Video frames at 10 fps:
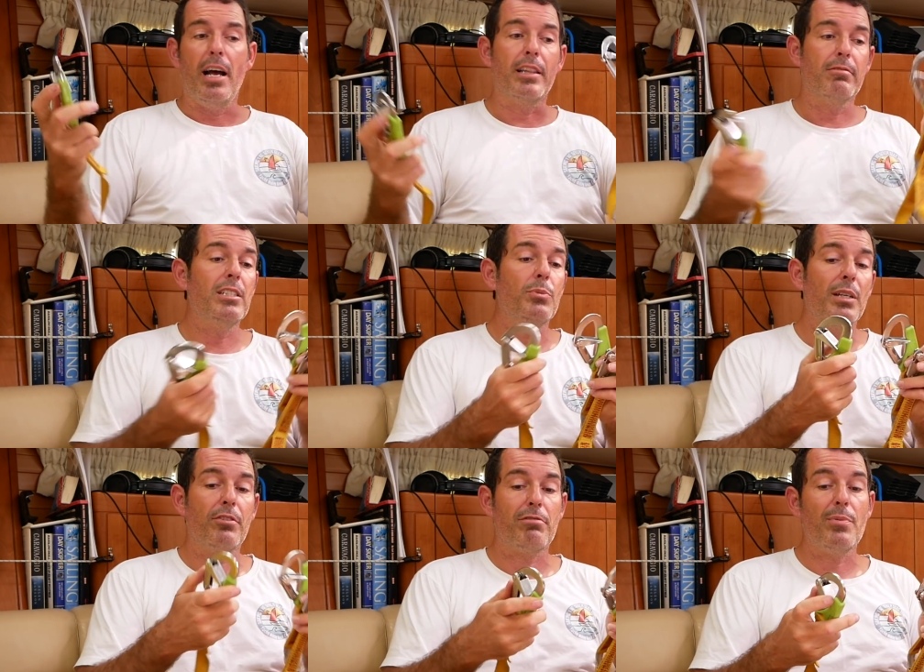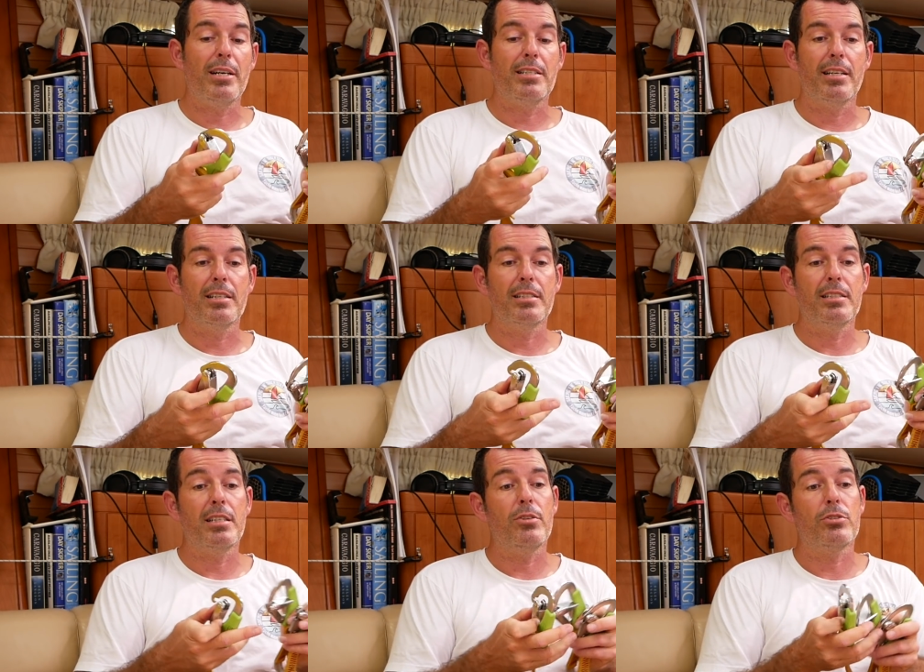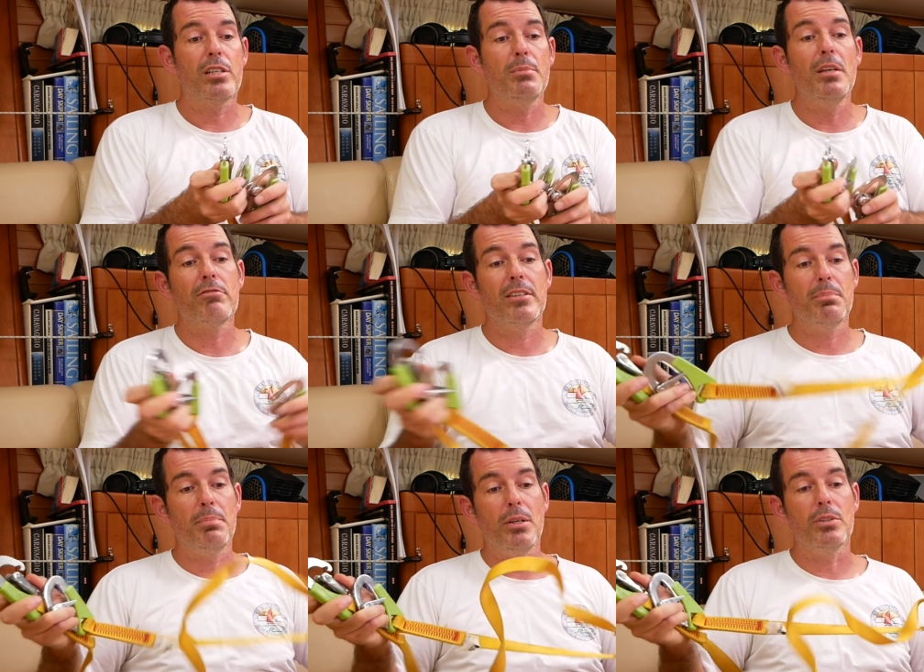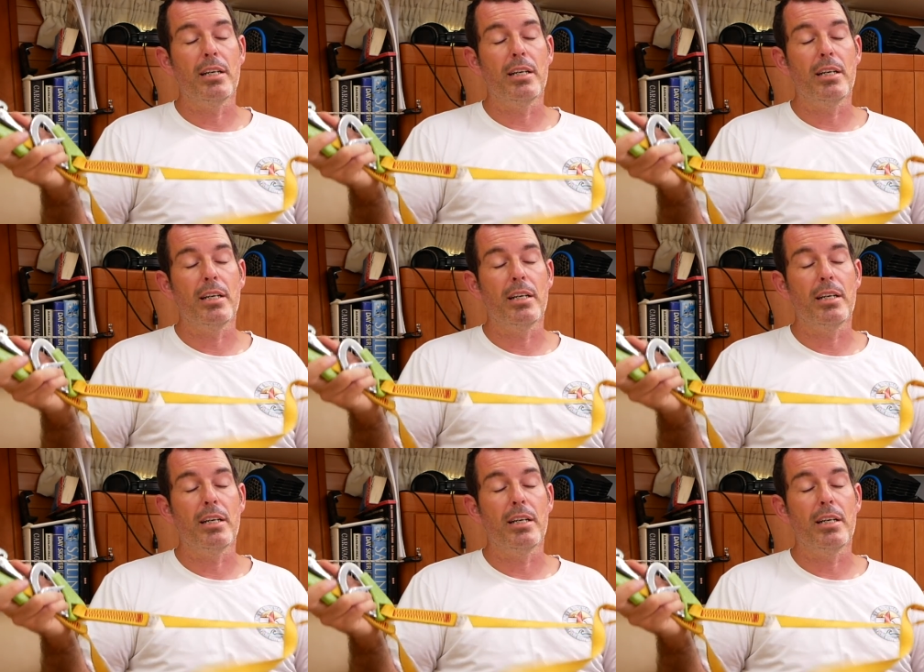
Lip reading: And the reason we have 3-way tethers is that if you're trying to move around the boat,